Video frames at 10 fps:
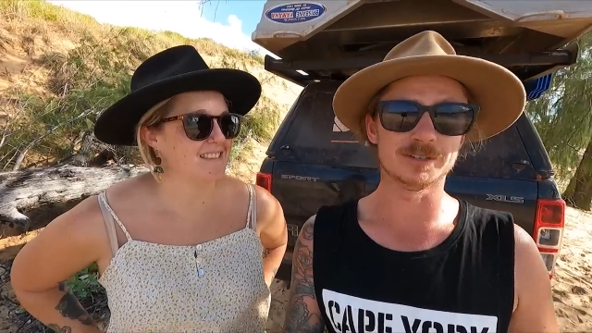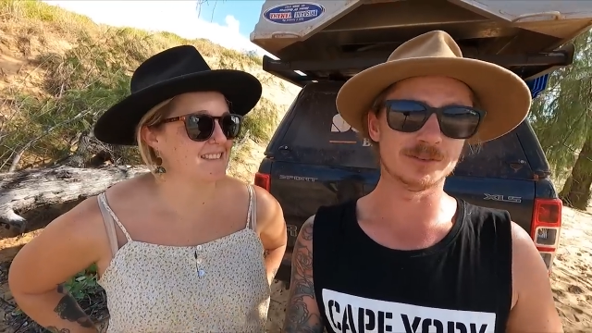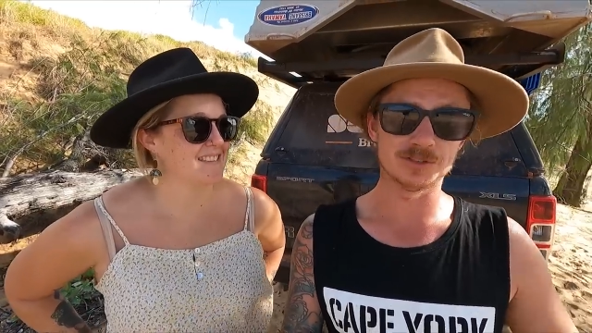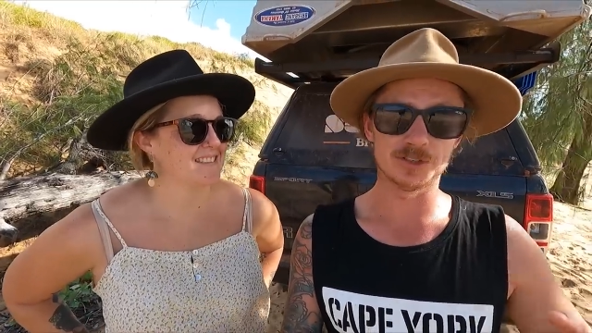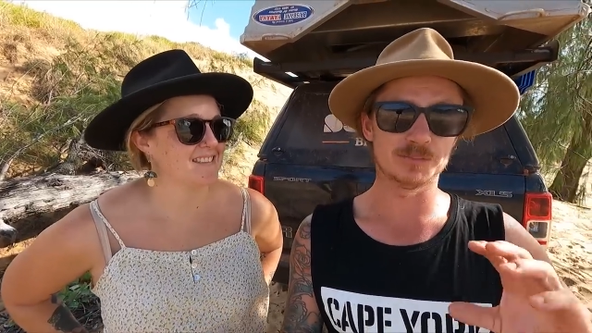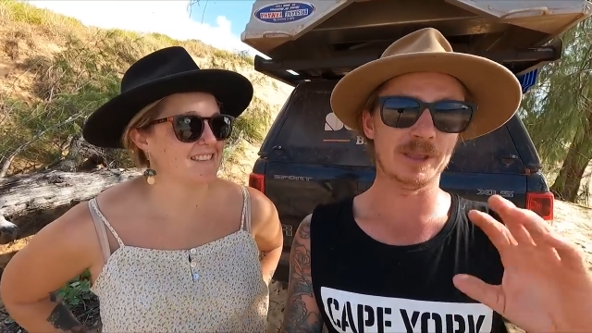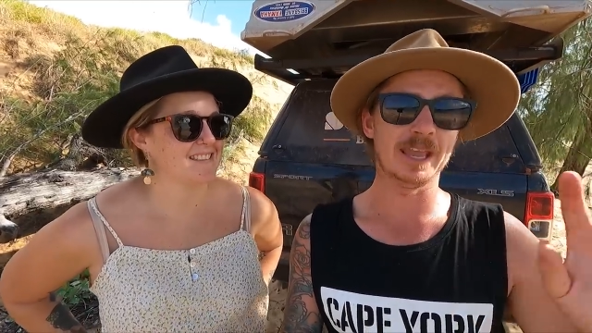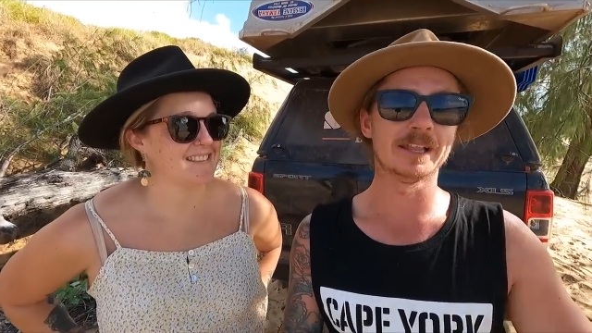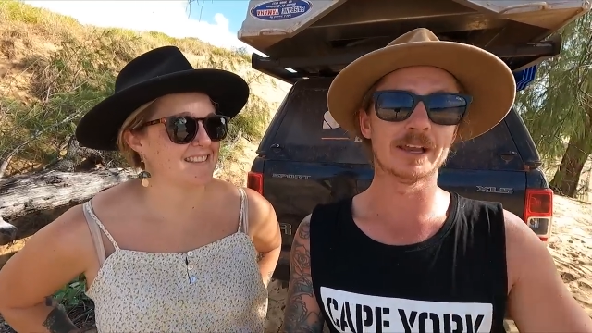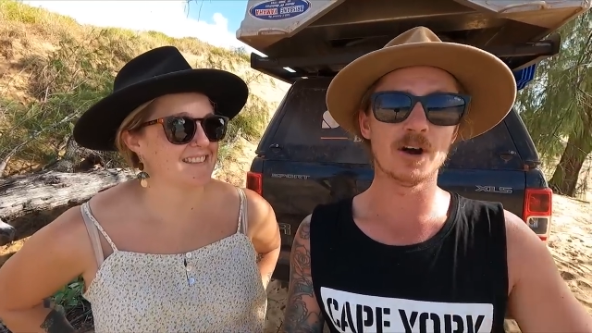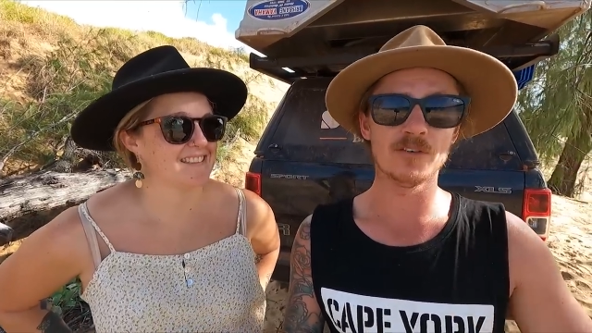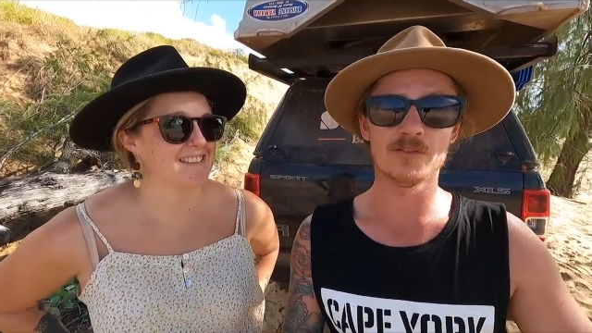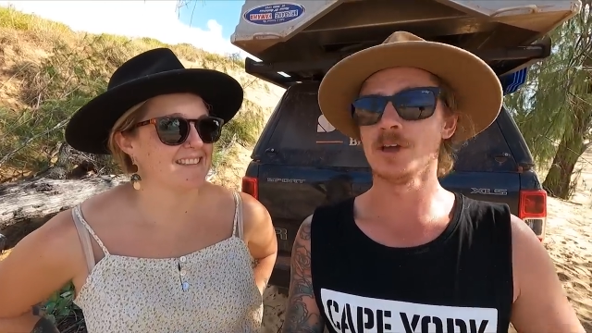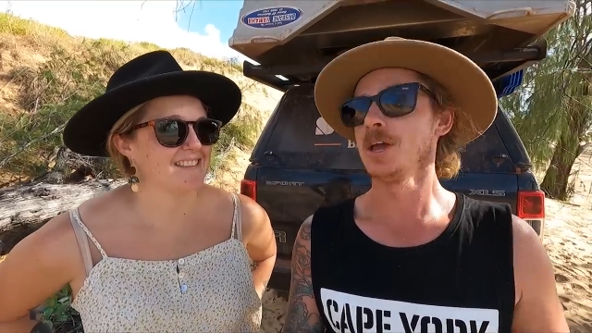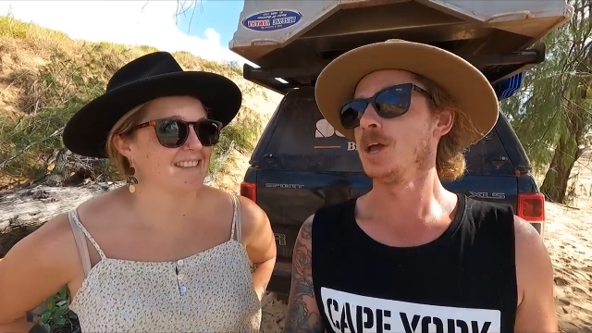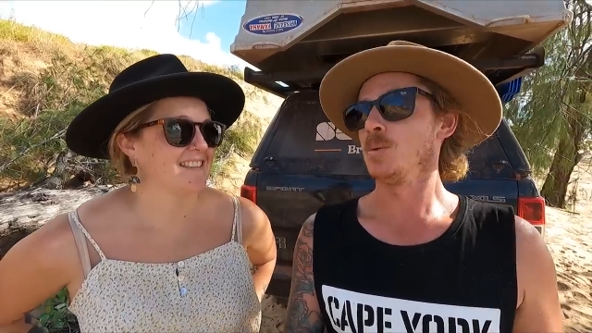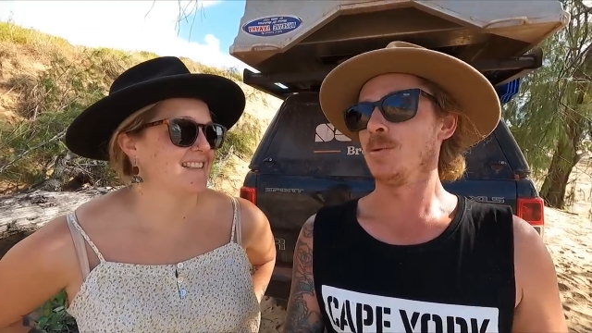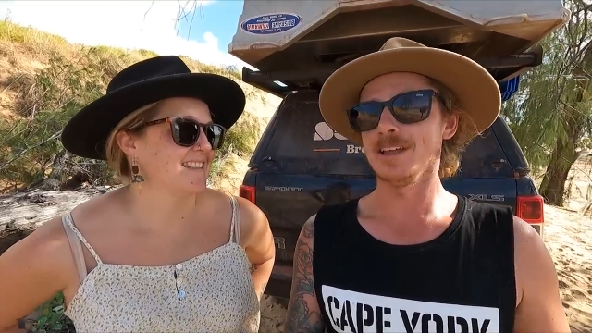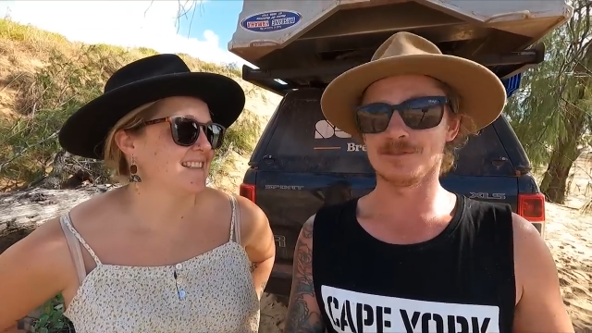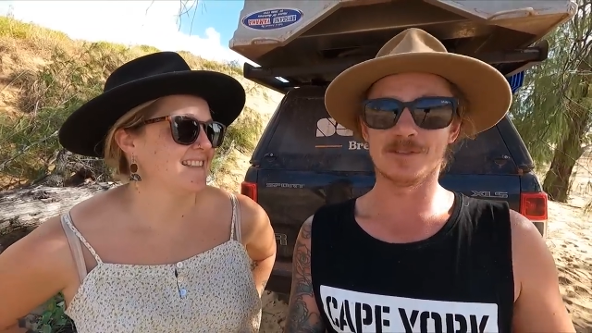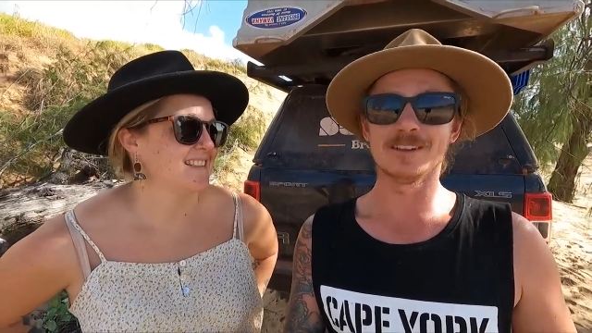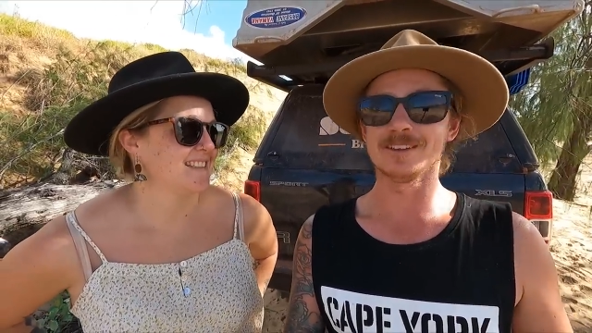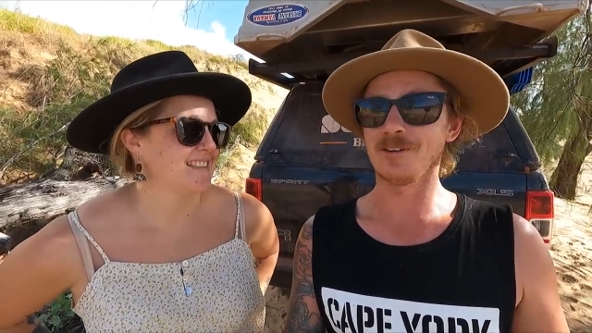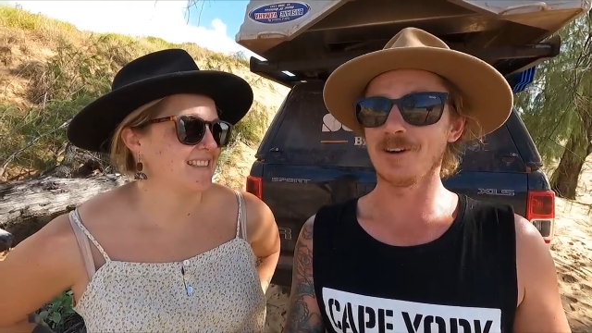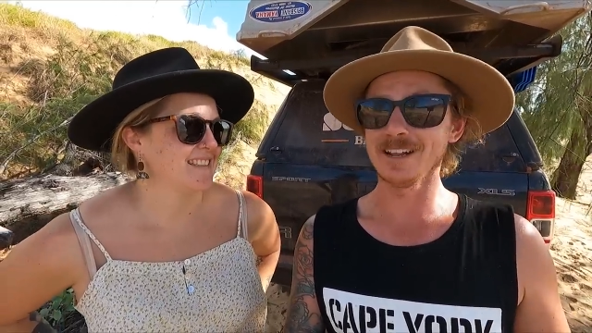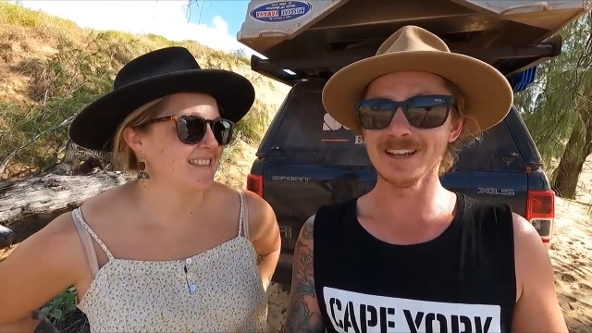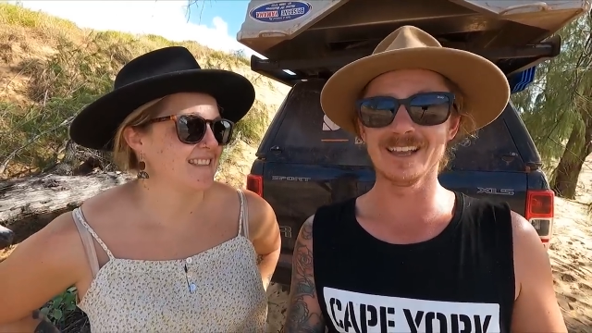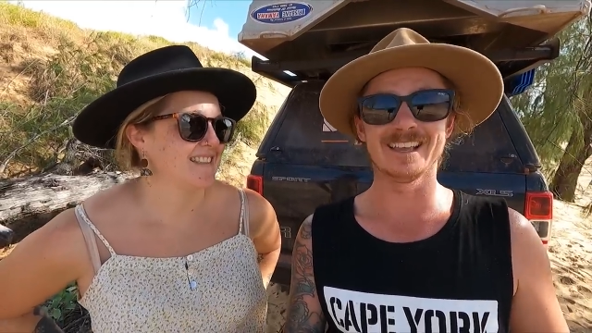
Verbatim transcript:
Speaker 1: It was just peeling off, but that's not exciting.